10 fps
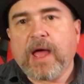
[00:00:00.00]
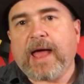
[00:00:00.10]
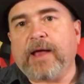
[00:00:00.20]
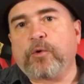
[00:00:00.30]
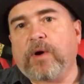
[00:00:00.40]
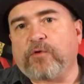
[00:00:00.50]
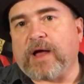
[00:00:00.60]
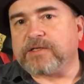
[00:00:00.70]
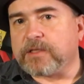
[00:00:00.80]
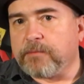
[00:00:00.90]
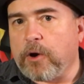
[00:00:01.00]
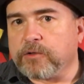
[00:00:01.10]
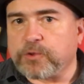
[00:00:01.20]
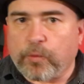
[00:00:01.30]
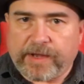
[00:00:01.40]
and whoever has the
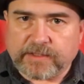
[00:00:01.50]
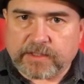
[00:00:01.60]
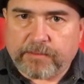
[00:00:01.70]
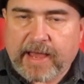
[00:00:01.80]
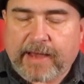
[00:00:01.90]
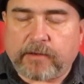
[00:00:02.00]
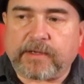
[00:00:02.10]
most wins the battle.